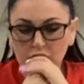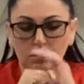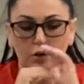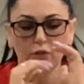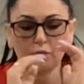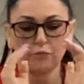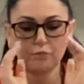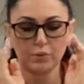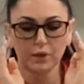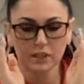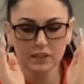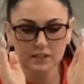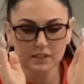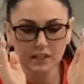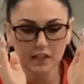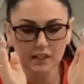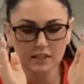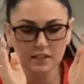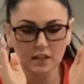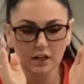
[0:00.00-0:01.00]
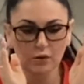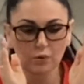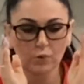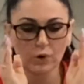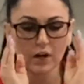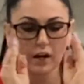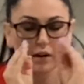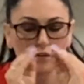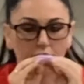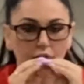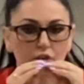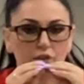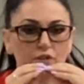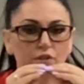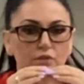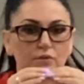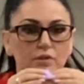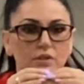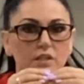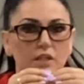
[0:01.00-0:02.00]
so putting signs out, wherever you
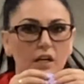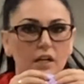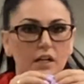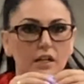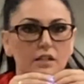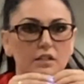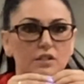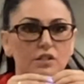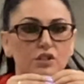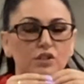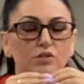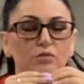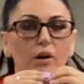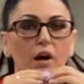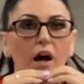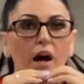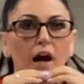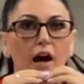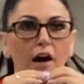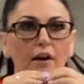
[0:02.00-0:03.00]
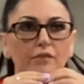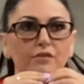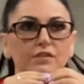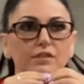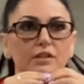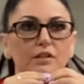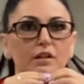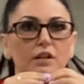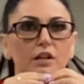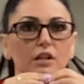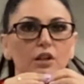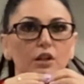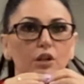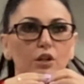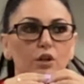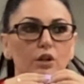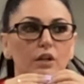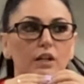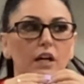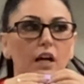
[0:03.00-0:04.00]
do signs, you have to
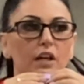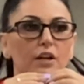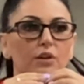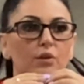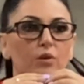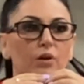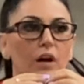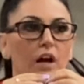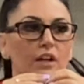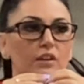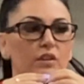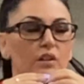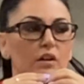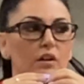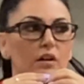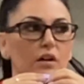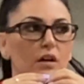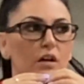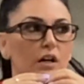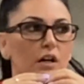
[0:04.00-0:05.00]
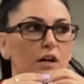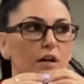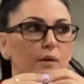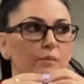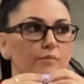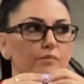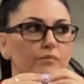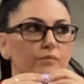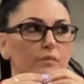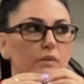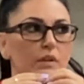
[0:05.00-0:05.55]
look at the